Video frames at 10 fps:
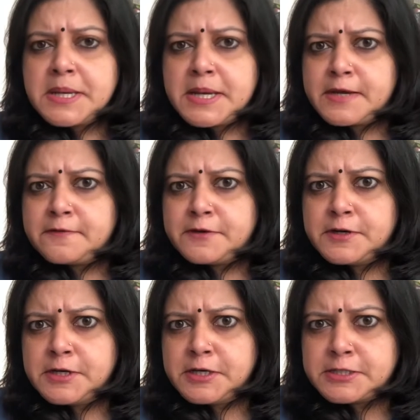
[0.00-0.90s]
"I've
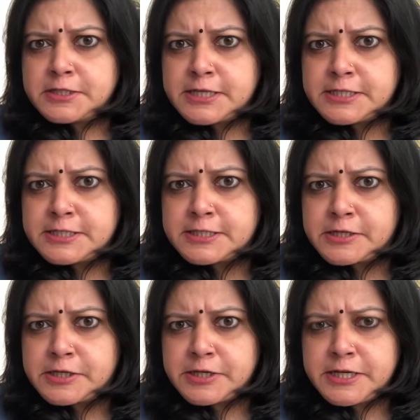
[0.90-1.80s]
heard that he's
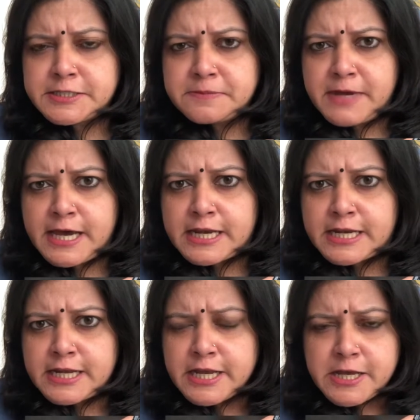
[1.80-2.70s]
a great
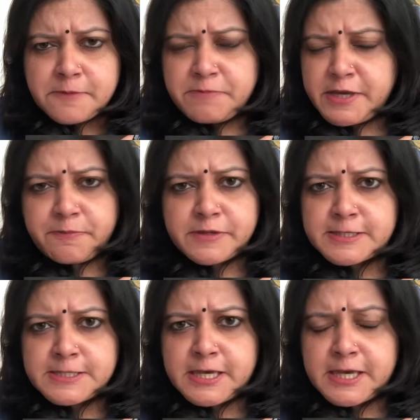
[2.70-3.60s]
man. People
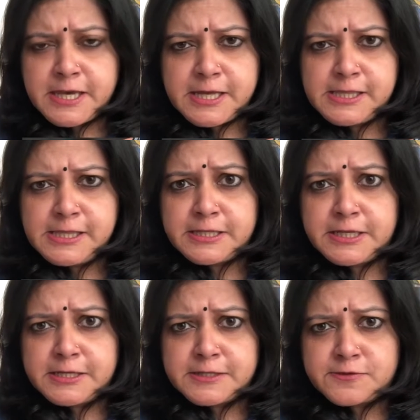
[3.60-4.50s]
say
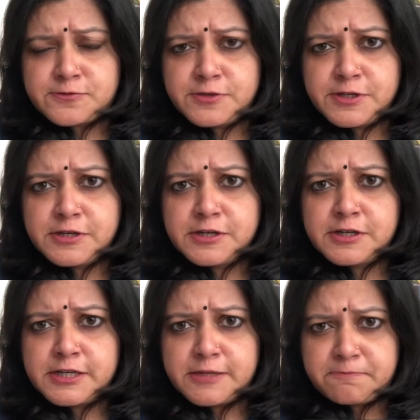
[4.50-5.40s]
Helgi is
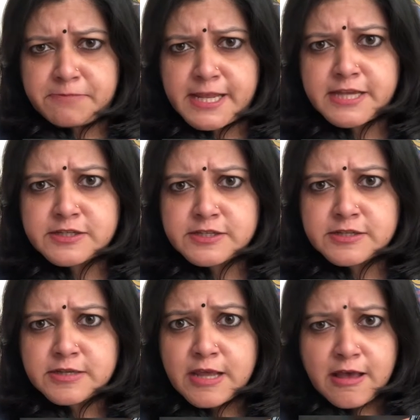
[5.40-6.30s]
really blessed.
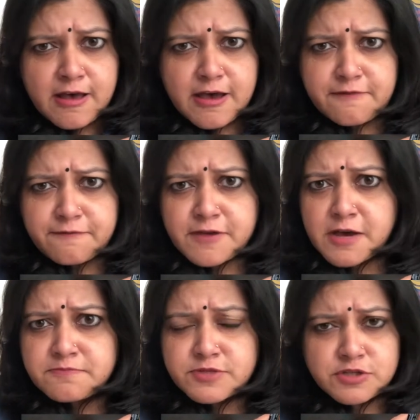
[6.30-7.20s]
I've
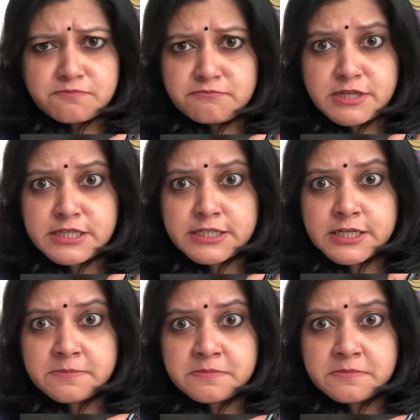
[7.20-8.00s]
come to meet him."